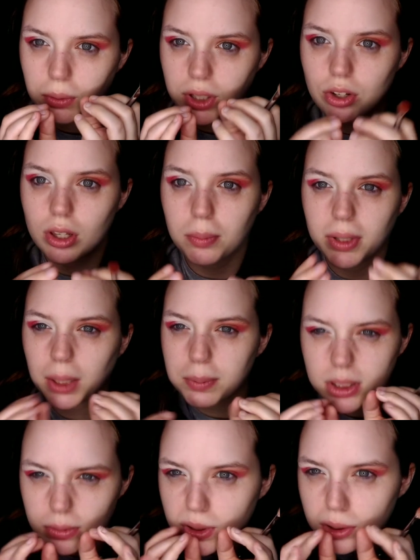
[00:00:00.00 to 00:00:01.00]
with each other, but, like,
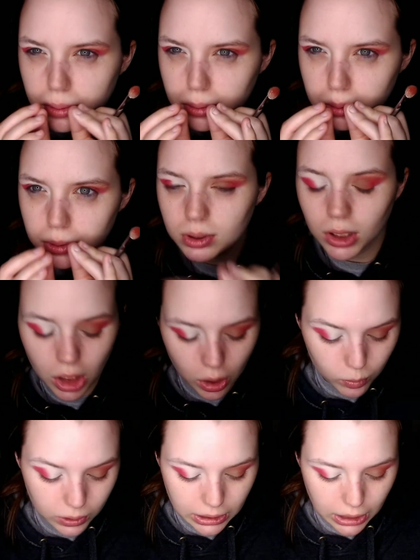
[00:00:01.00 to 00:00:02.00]
pss, pss, pss,
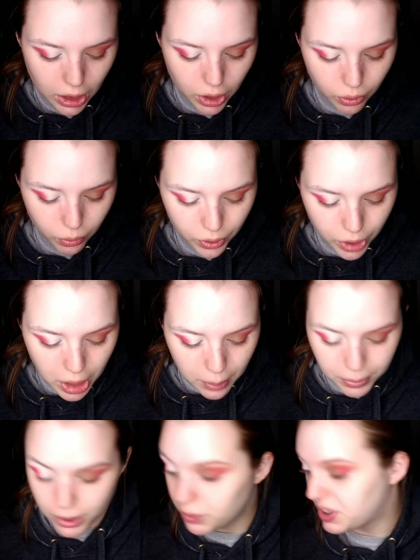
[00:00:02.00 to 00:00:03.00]
really low,
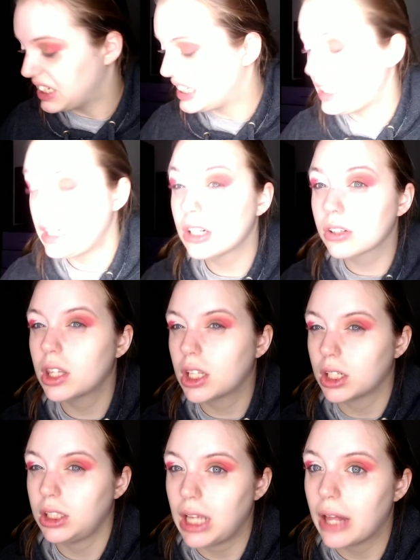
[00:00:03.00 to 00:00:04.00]
but you can hear that
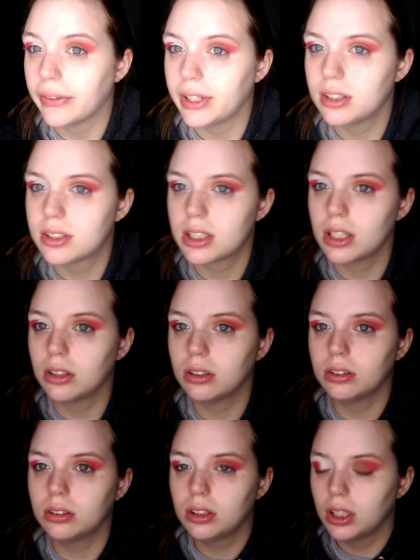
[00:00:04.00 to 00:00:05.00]
they're yelling
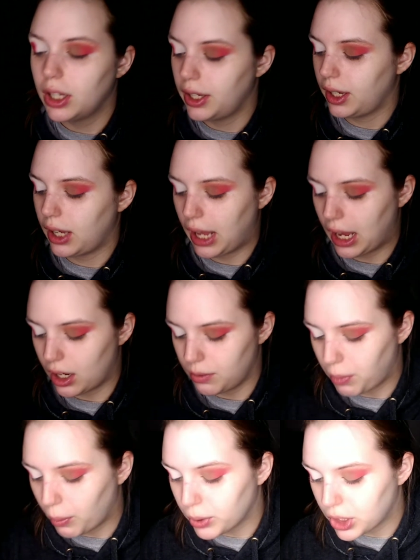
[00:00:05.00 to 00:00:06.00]
still,
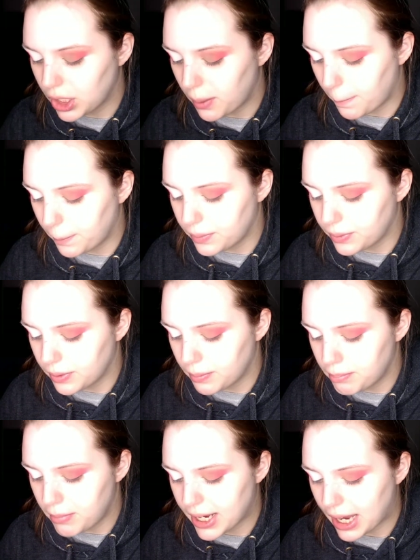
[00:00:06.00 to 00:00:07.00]
but we couldn't
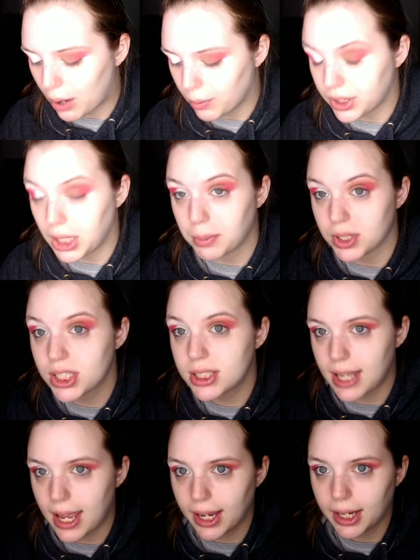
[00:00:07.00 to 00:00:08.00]
make out what they were
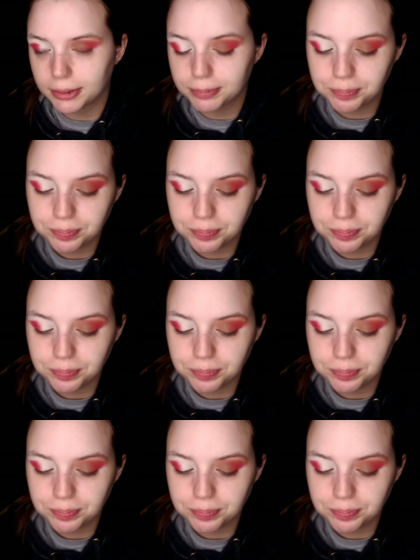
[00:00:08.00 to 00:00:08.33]
saying.